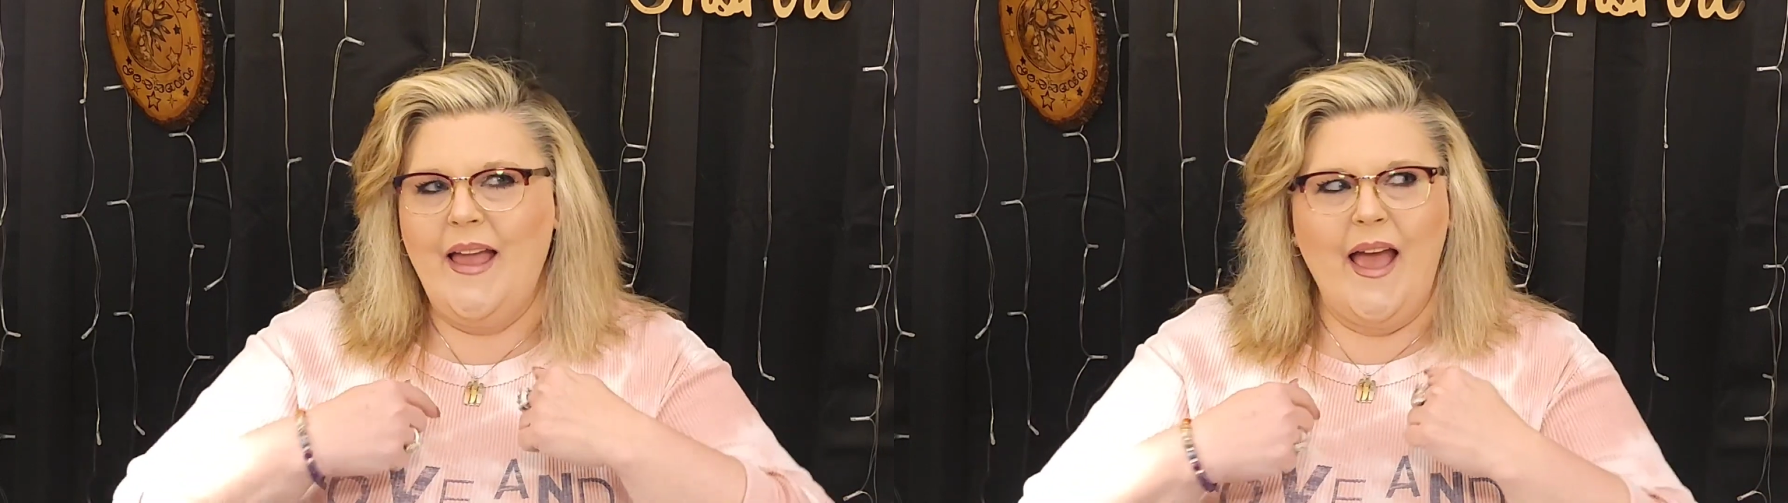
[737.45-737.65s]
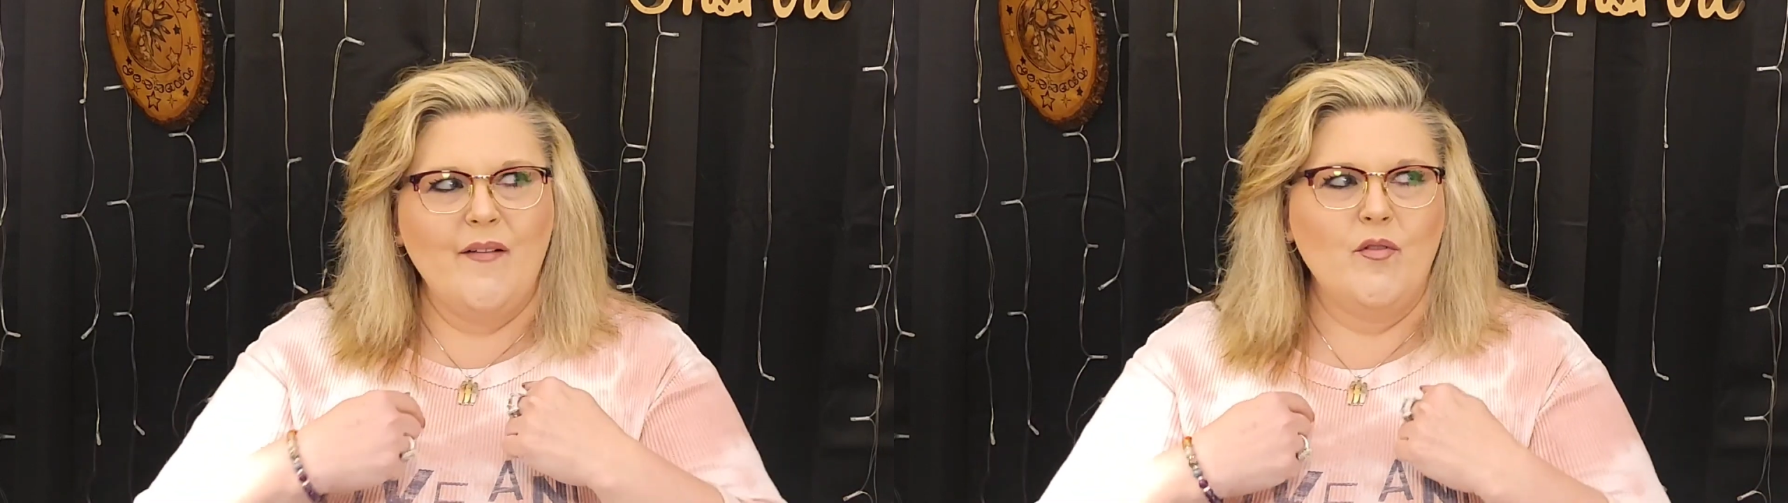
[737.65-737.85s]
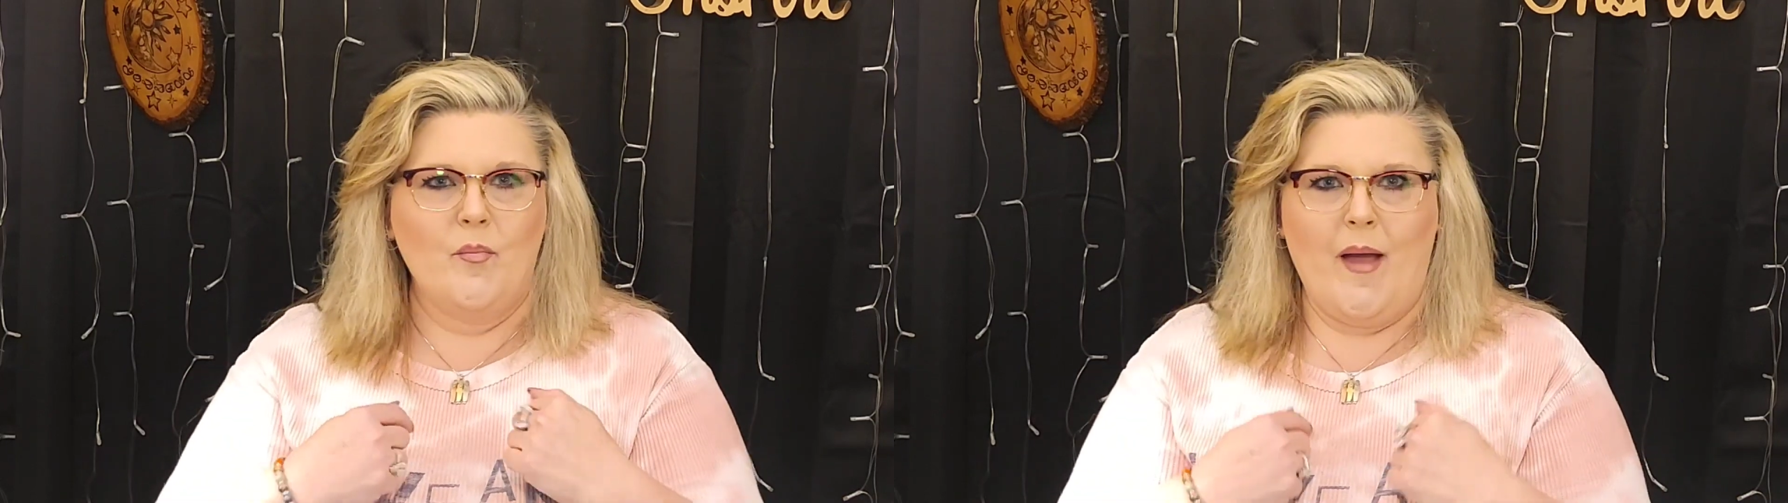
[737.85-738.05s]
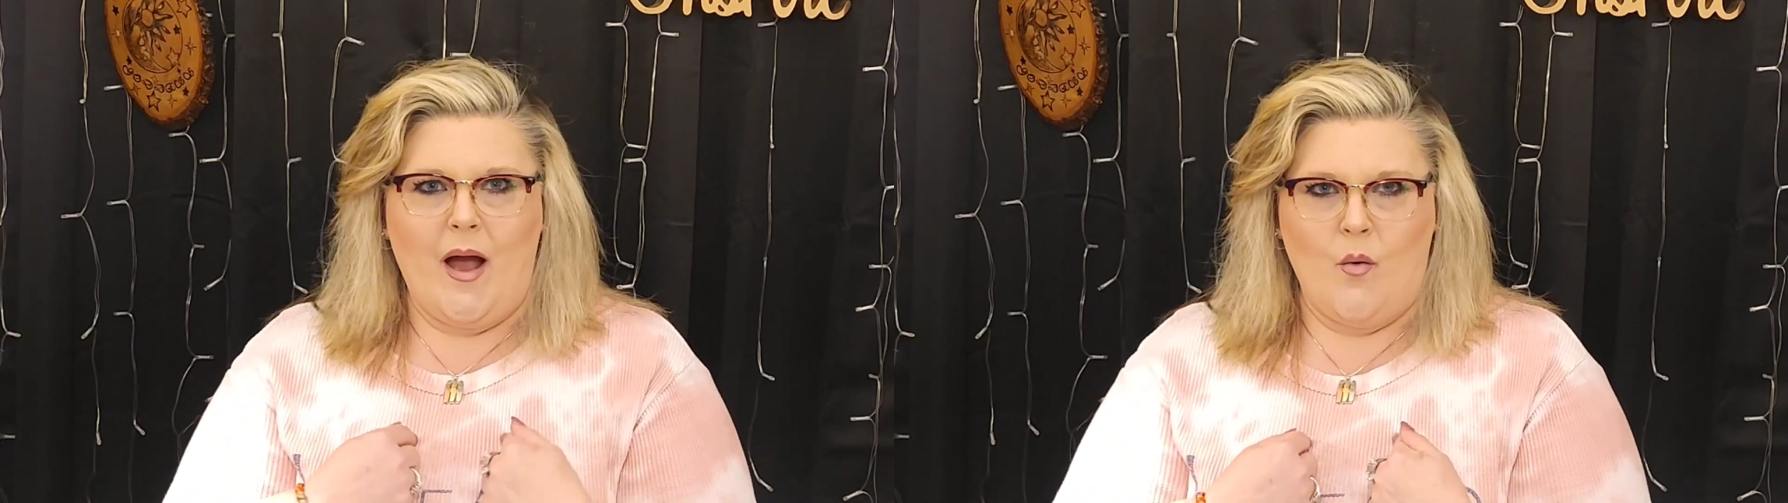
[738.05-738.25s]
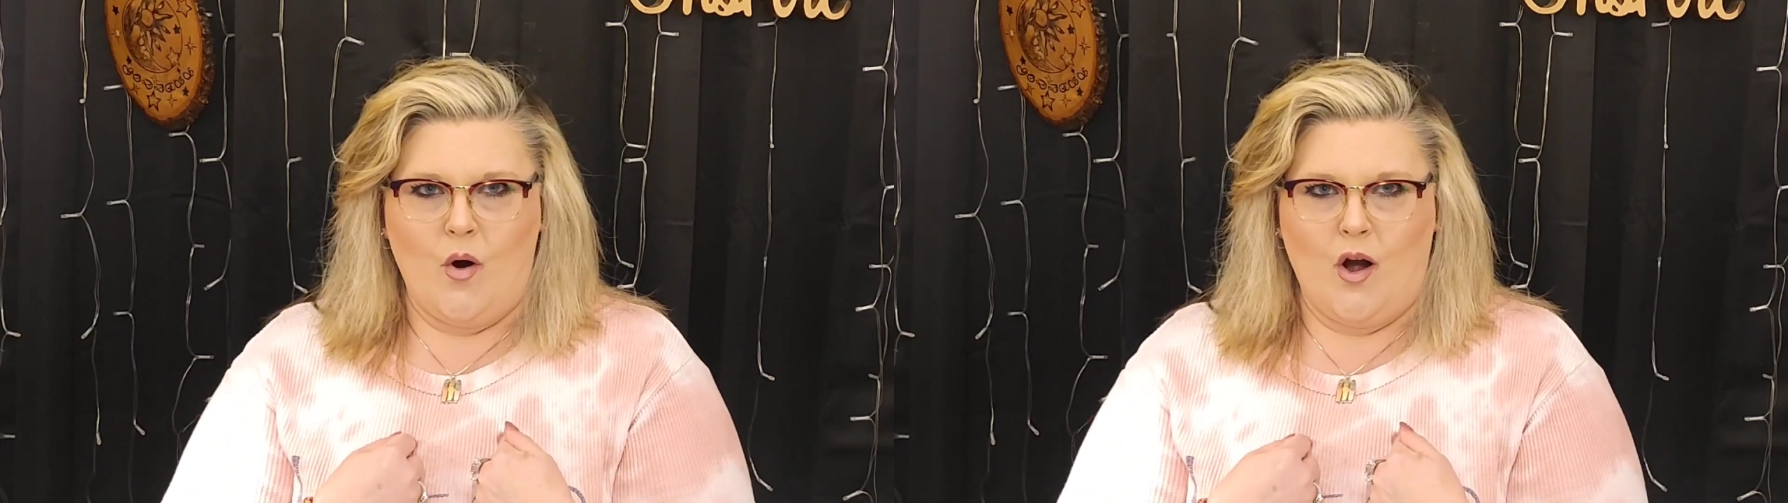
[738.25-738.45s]
have the
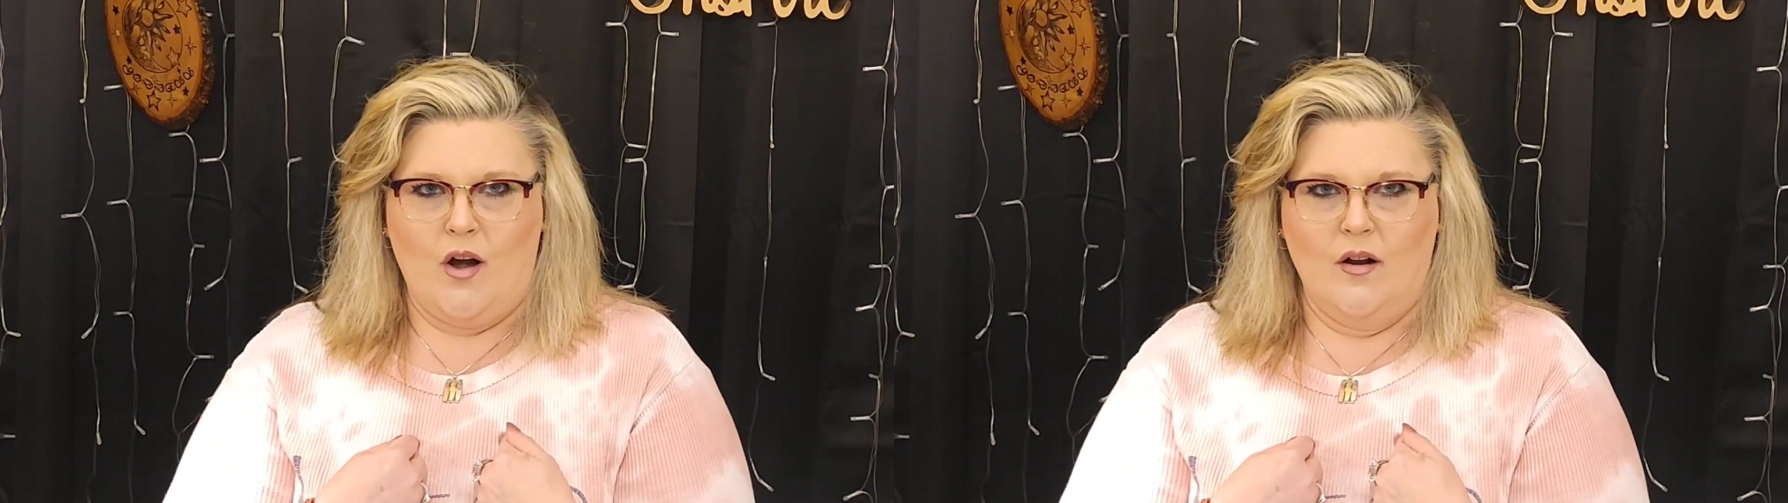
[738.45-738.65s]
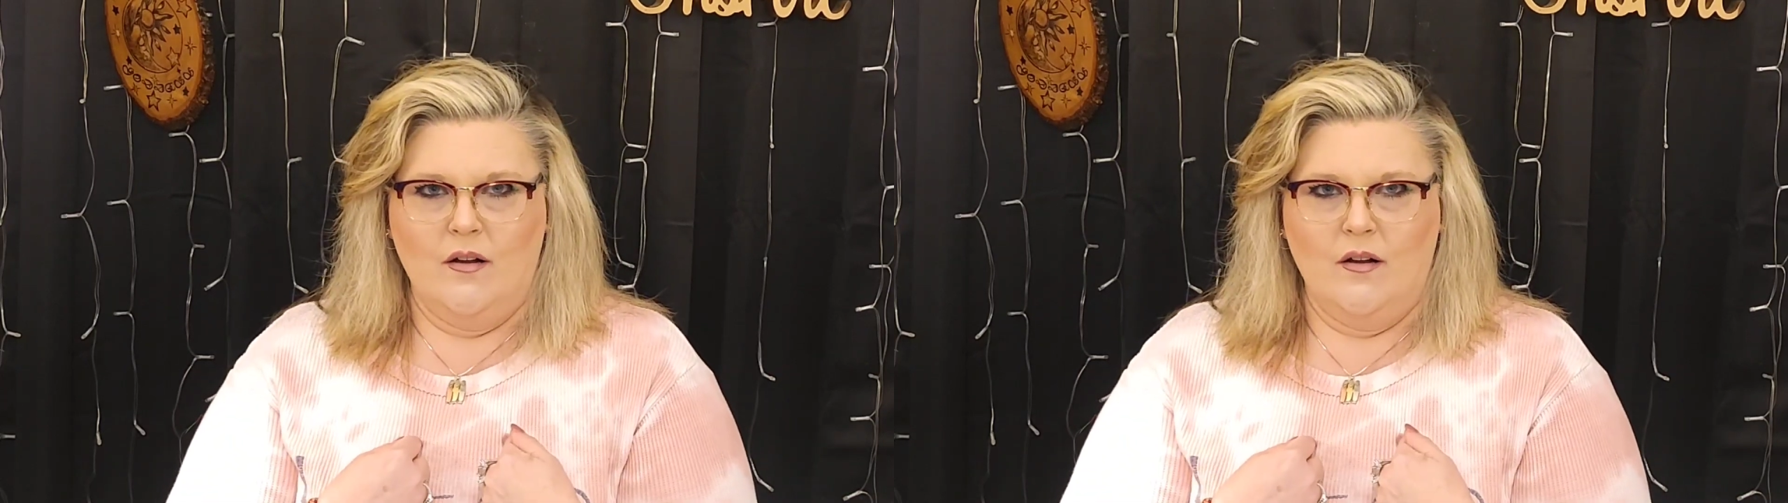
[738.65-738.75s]
power